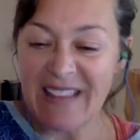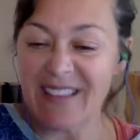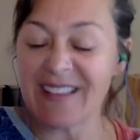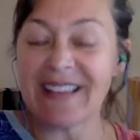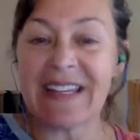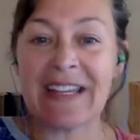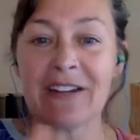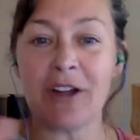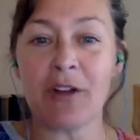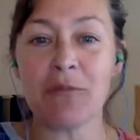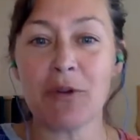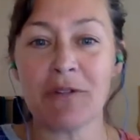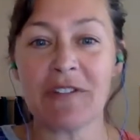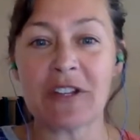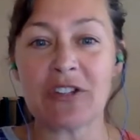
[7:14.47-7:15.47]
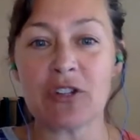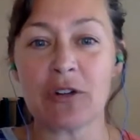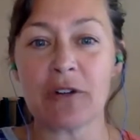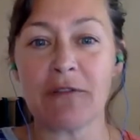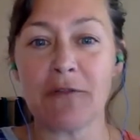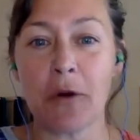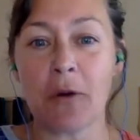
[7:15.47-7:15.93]
take the lead on moving the
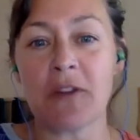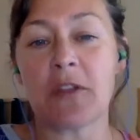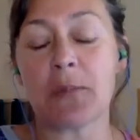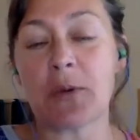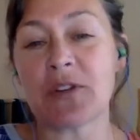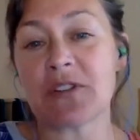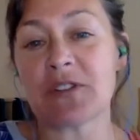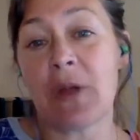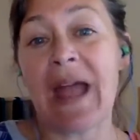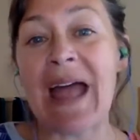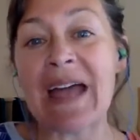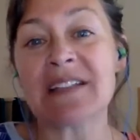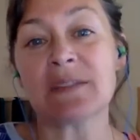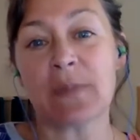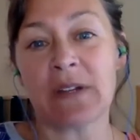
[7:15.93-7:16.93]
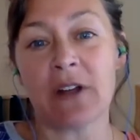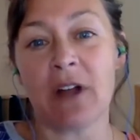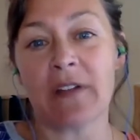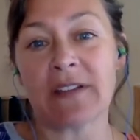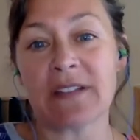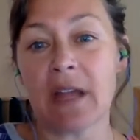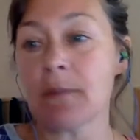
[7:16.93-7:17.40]
children forward and the person who has been
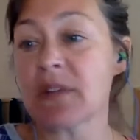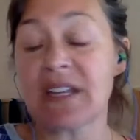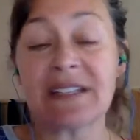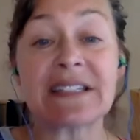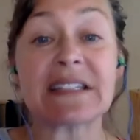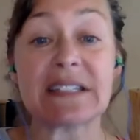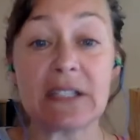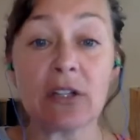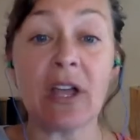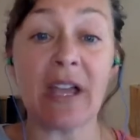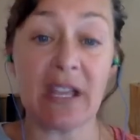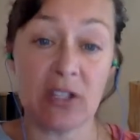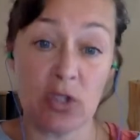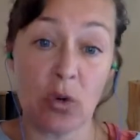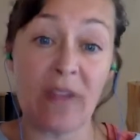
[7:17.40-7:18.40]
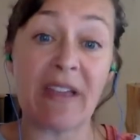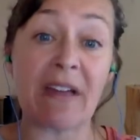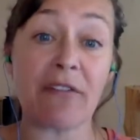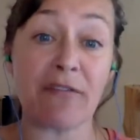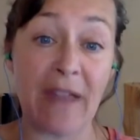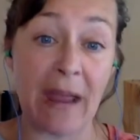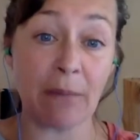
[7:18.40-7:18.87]
all the time can still enjoy
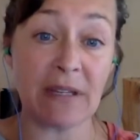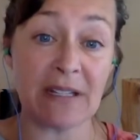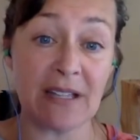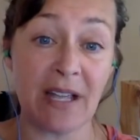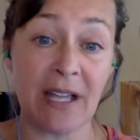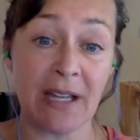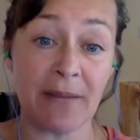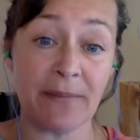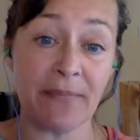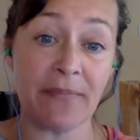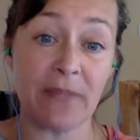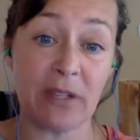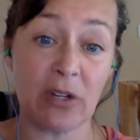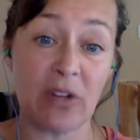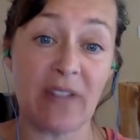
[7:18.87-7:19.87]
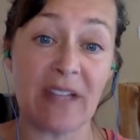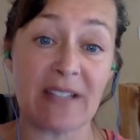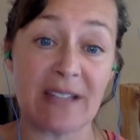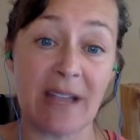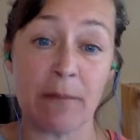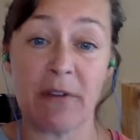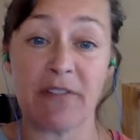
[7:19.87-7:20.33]
that family time you know
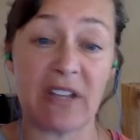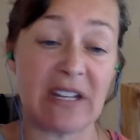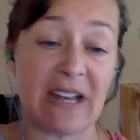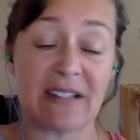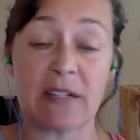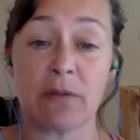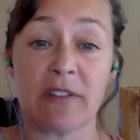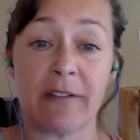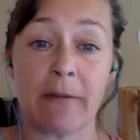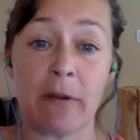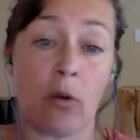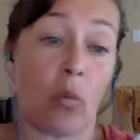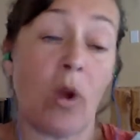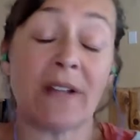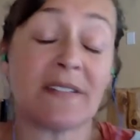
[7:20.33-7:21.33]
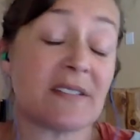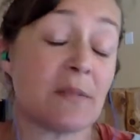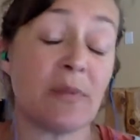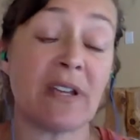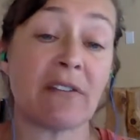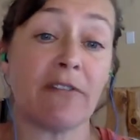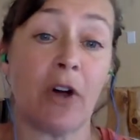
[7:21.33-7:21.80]
that time of connecting with everybody that wants
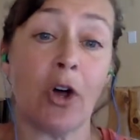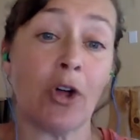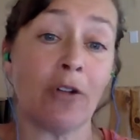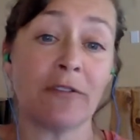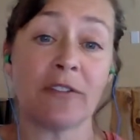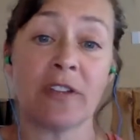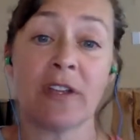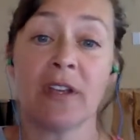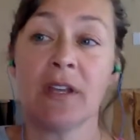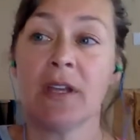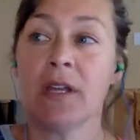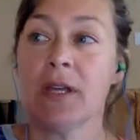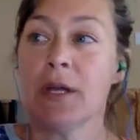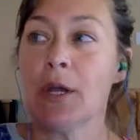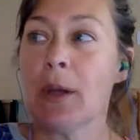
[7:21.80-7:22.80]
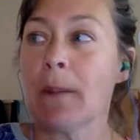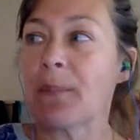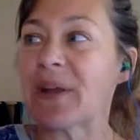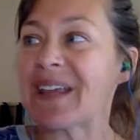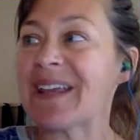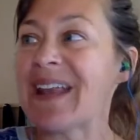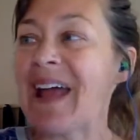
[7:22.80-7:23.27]
to be involved
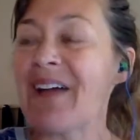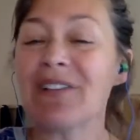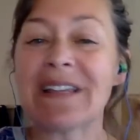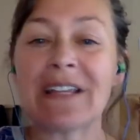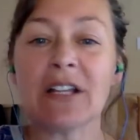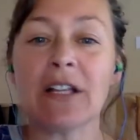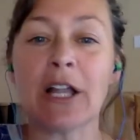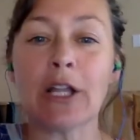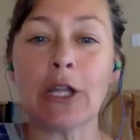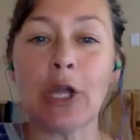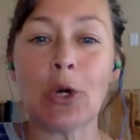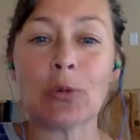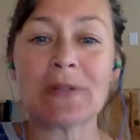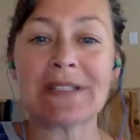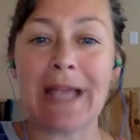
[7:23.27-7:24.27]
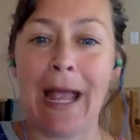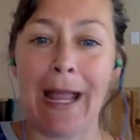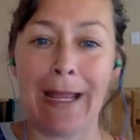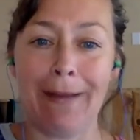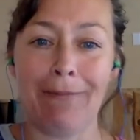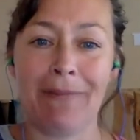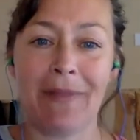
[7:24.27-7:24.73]
but can have a little alone
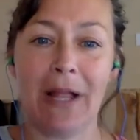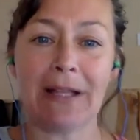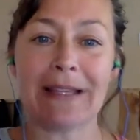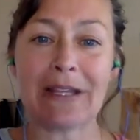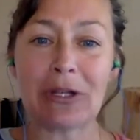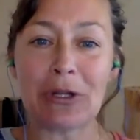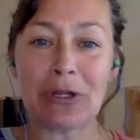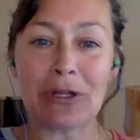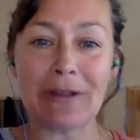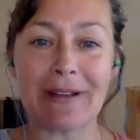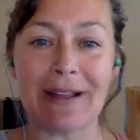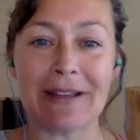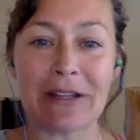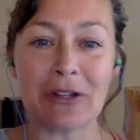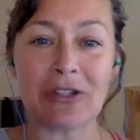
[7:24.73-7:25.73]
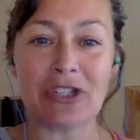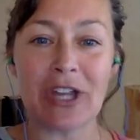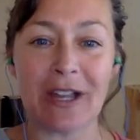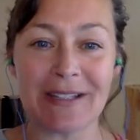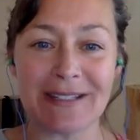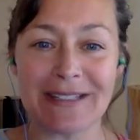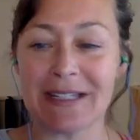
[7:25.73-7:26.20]
time a little a little
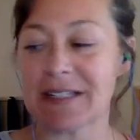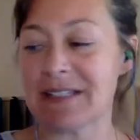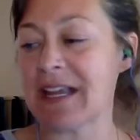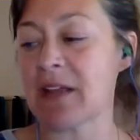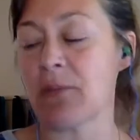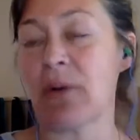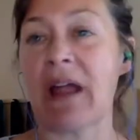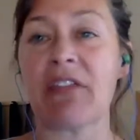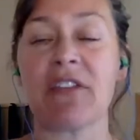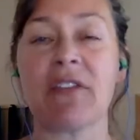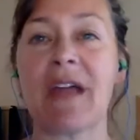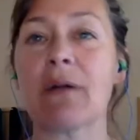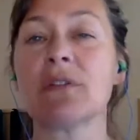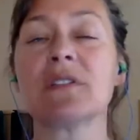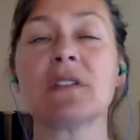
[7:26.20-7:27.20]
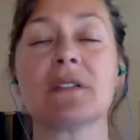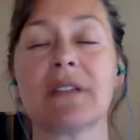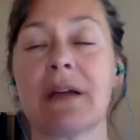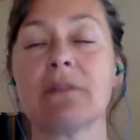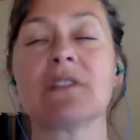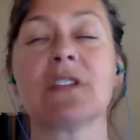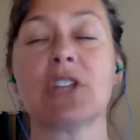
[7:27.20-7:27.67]
chance to take a breath and that was
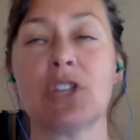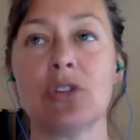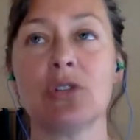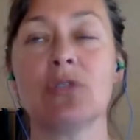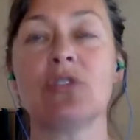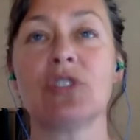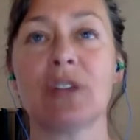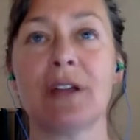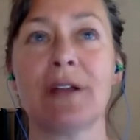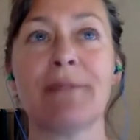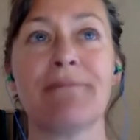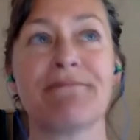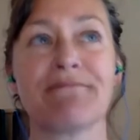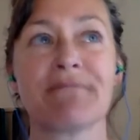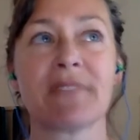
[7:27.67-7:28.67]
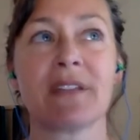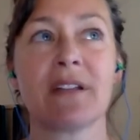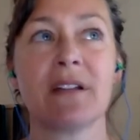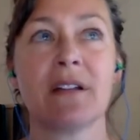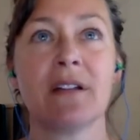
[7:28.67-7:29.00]
that was a huge um,